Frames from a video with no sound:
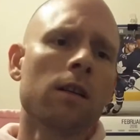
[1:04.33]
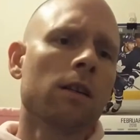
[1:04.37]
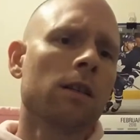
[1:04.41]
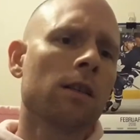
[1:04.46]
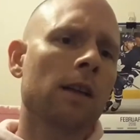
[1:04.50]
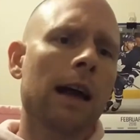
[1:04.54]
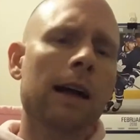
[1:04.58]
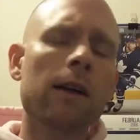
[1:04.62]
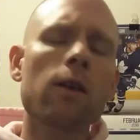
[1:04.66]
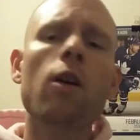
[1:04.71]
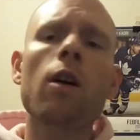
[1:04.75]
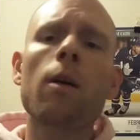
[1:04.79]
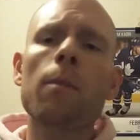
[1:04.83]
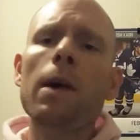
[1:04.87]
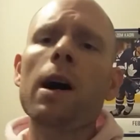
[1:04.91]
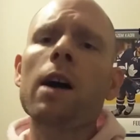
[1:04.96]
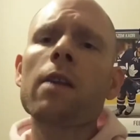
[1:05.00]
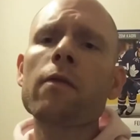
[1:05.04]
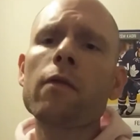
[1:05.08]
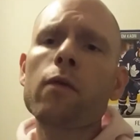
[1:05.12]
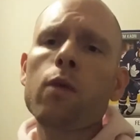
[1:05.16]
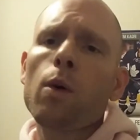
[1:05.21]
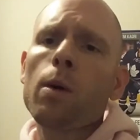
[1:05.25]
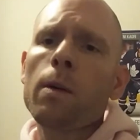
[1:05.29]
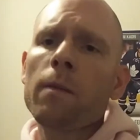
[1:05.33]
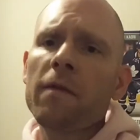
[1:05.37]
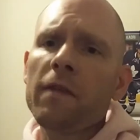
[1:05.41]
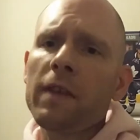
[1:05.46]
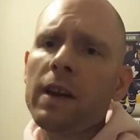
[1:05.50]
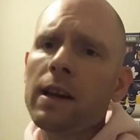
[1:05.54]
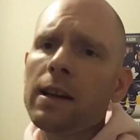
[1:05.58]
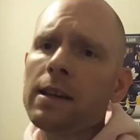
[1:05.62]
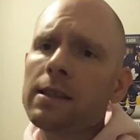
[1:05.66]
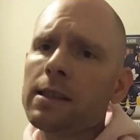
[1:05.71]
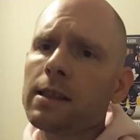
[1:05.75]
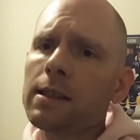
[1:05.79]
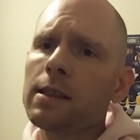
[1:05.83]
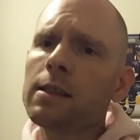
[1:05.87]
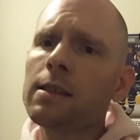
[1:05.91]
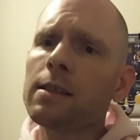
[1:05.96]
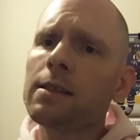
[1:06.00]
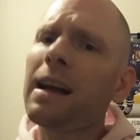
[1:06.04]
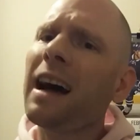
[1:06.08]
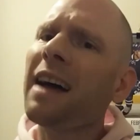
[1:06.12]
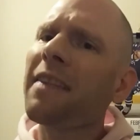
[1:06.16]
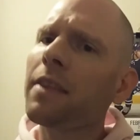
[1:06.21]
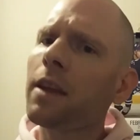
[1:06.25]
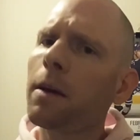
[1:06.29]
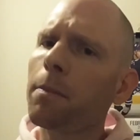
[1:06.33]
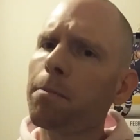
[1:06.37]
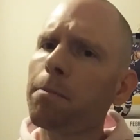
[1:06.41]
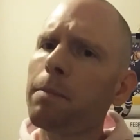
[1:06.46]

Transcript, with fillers: I call them unformed fetuses, not the